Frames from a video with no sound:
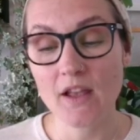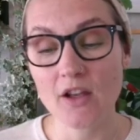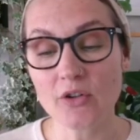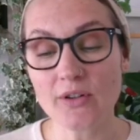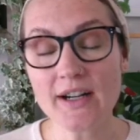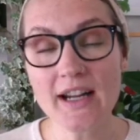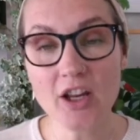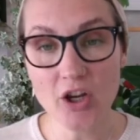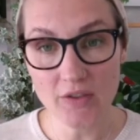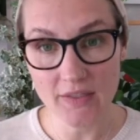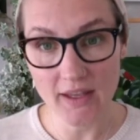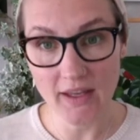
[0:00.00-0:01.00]

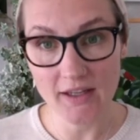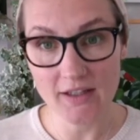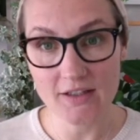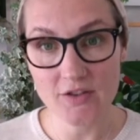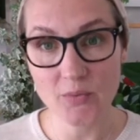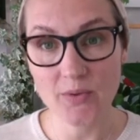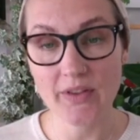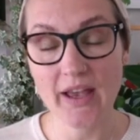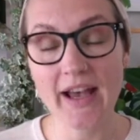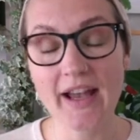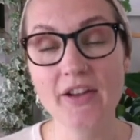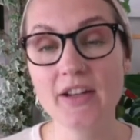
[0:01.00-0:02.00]
reconnect to a
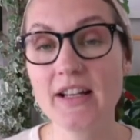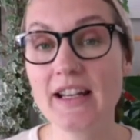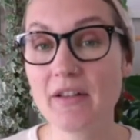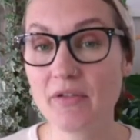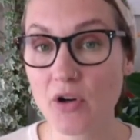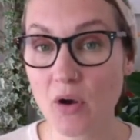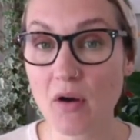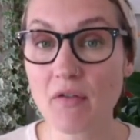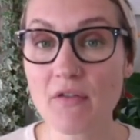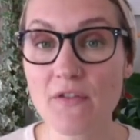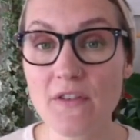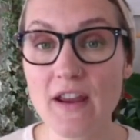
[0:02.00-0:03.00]
high level of
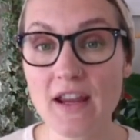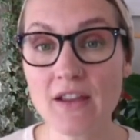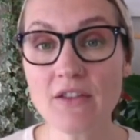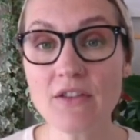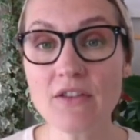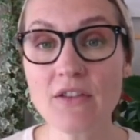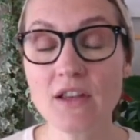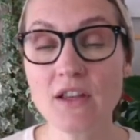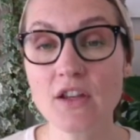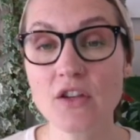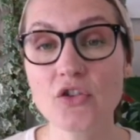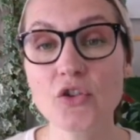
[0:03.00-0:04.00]
faith
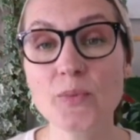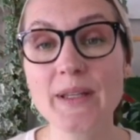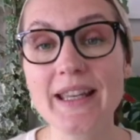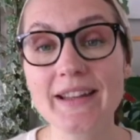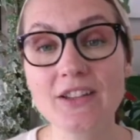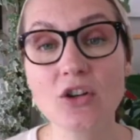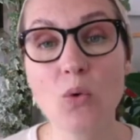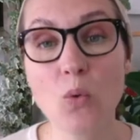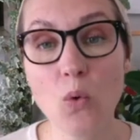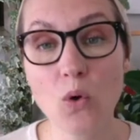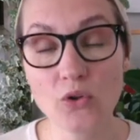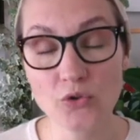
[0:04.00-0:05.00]
so we can
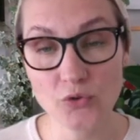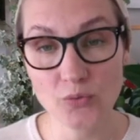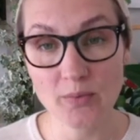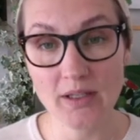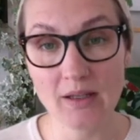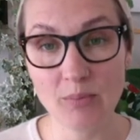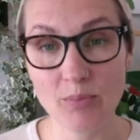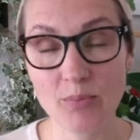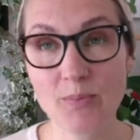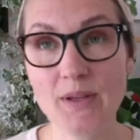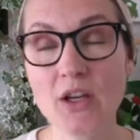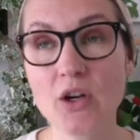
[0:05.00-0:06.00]
quantum leap.
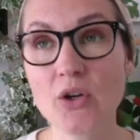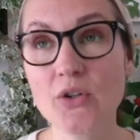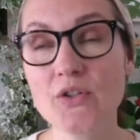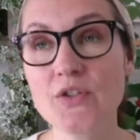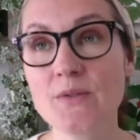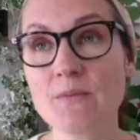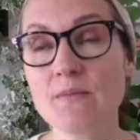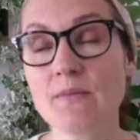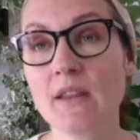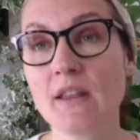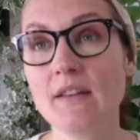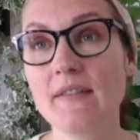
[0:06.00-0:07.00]
Because
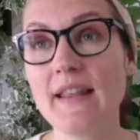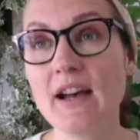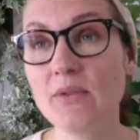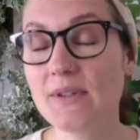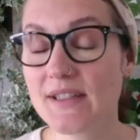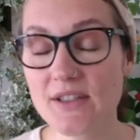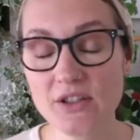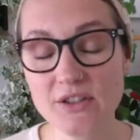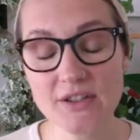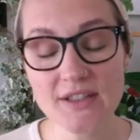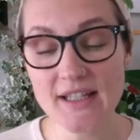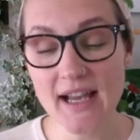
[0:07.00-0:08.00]
now is not
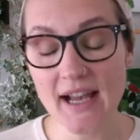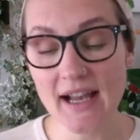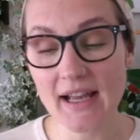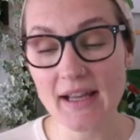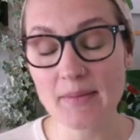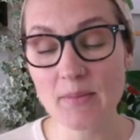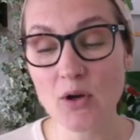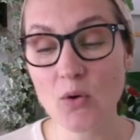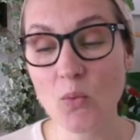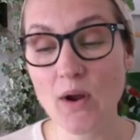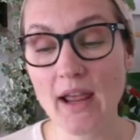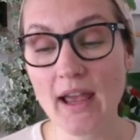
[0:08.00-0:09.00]
a time
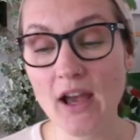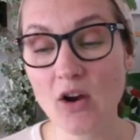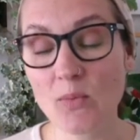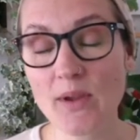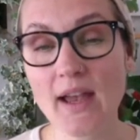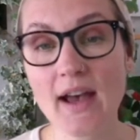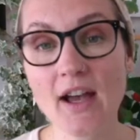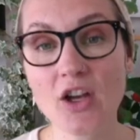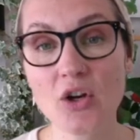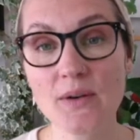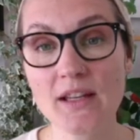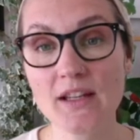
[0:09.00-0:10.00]
where we are
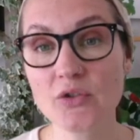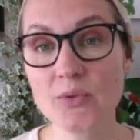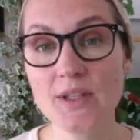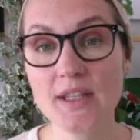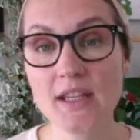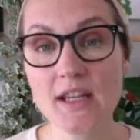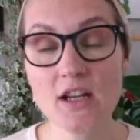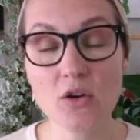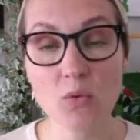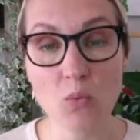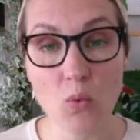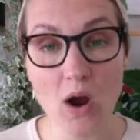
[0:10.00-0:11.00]
going to heal
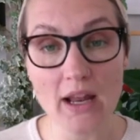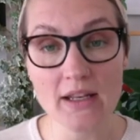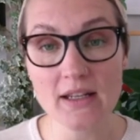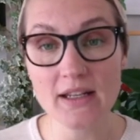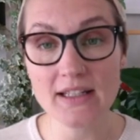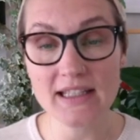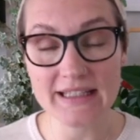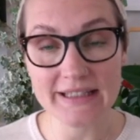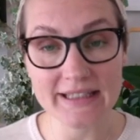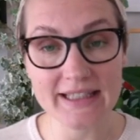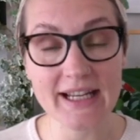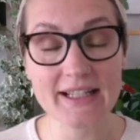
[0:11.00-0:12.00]
one little
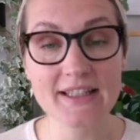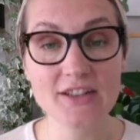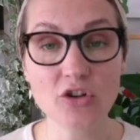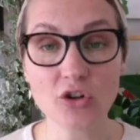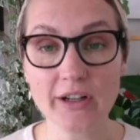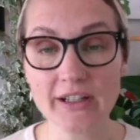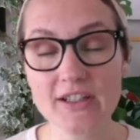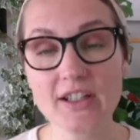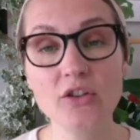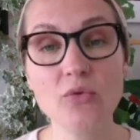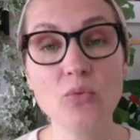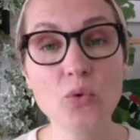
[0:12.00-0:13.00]
tiny scratch
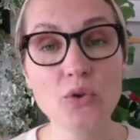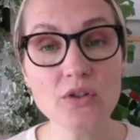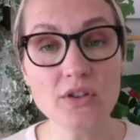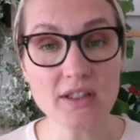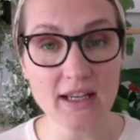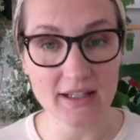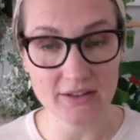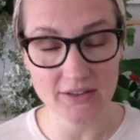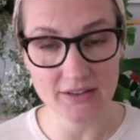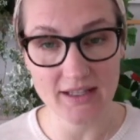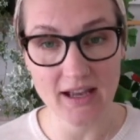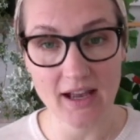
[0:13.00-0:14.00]
and wound at a
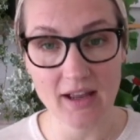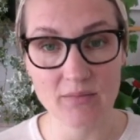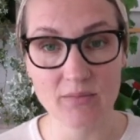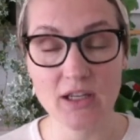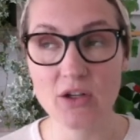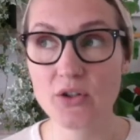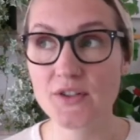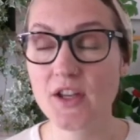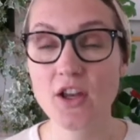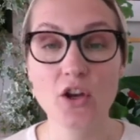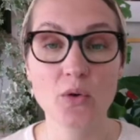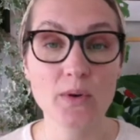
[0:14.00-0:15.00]
time, because
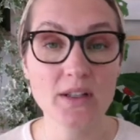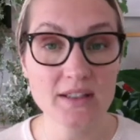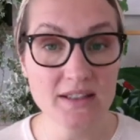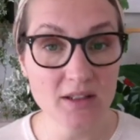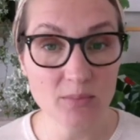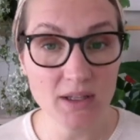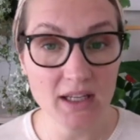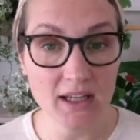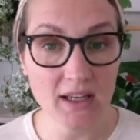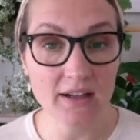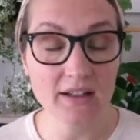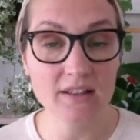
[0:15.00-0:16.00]
we'll still be
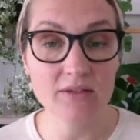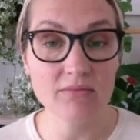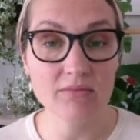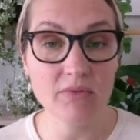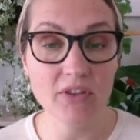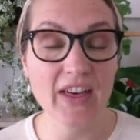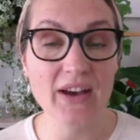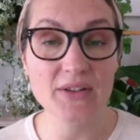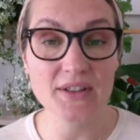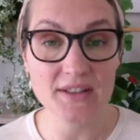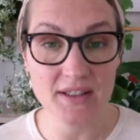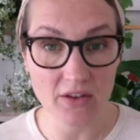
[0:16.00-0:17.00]
here in
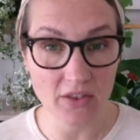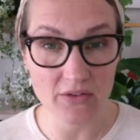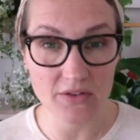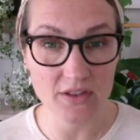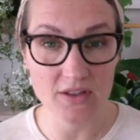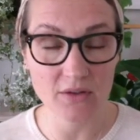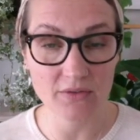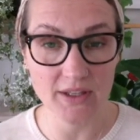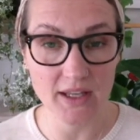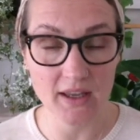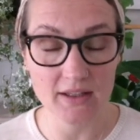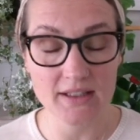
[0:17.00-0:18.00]
thousands and thousands of
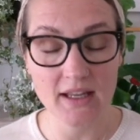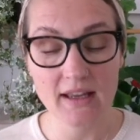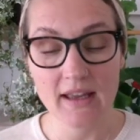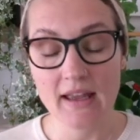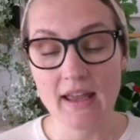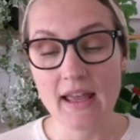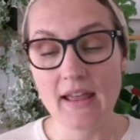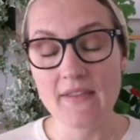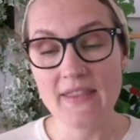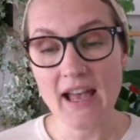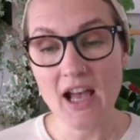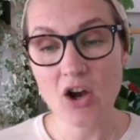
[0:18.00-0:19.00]
years.
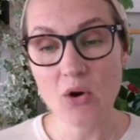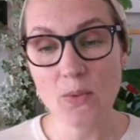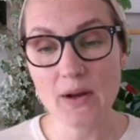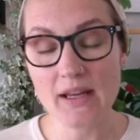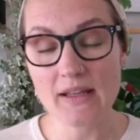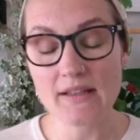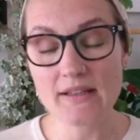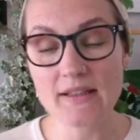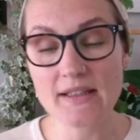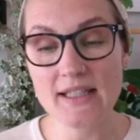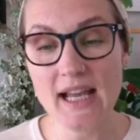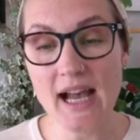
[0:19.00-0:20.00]
Now is
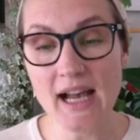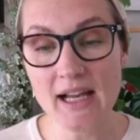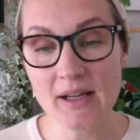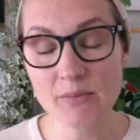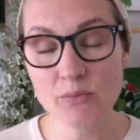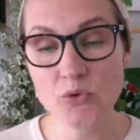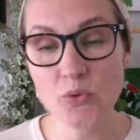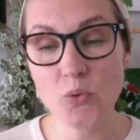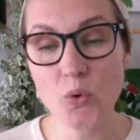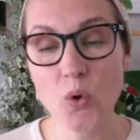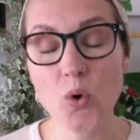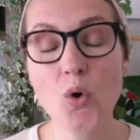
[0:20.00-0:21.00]
the time
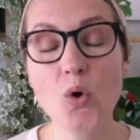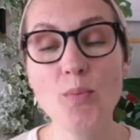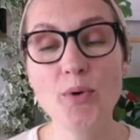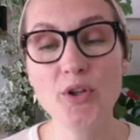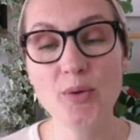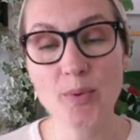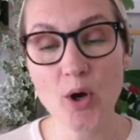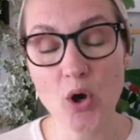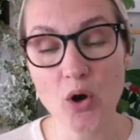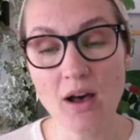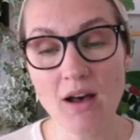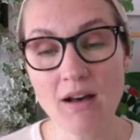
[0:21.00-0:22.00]
to open up
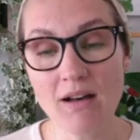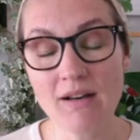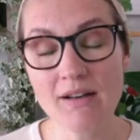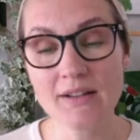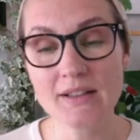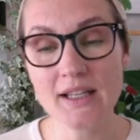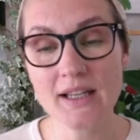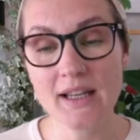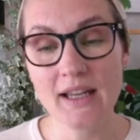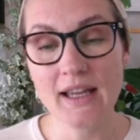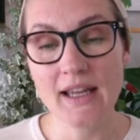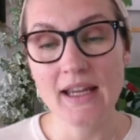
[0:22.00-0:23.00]
our heart
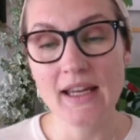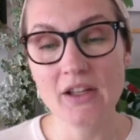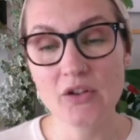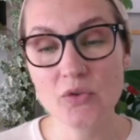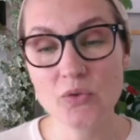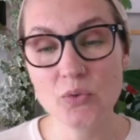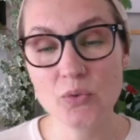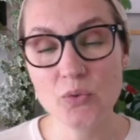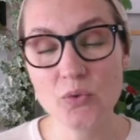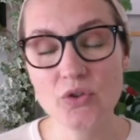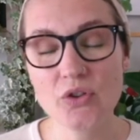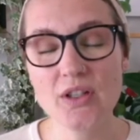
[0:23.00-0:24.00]

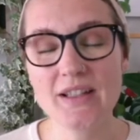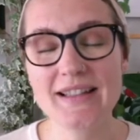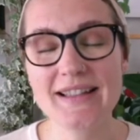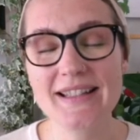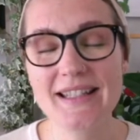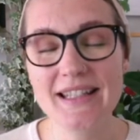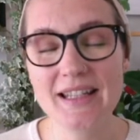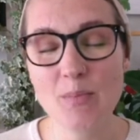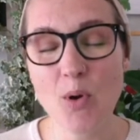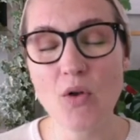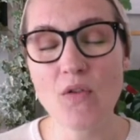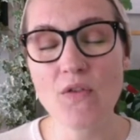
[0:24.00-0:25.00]
into the deep
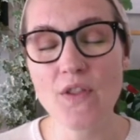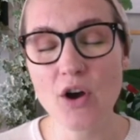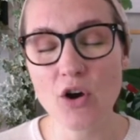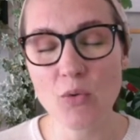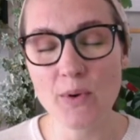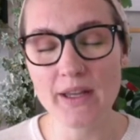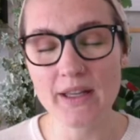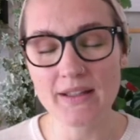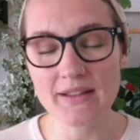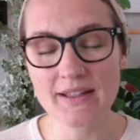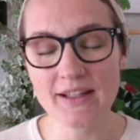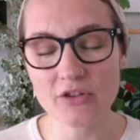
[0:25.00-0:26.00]

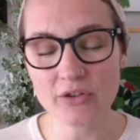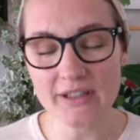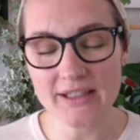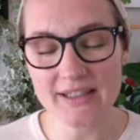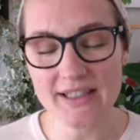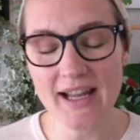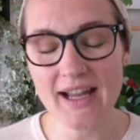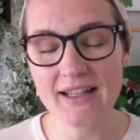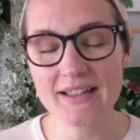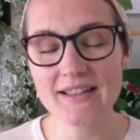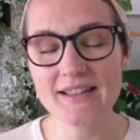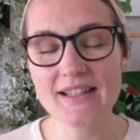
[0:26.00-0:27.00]
knowing that
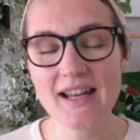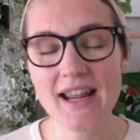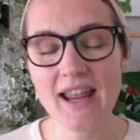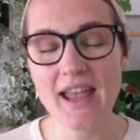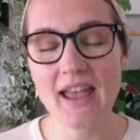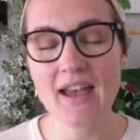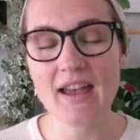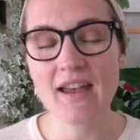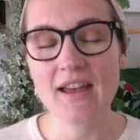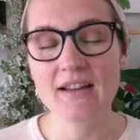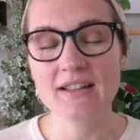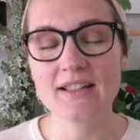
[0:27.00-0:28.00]
resides there,
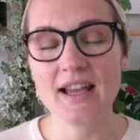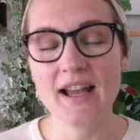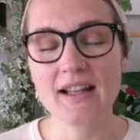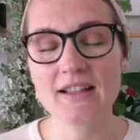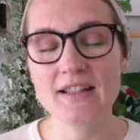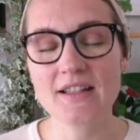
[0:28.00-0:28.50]
that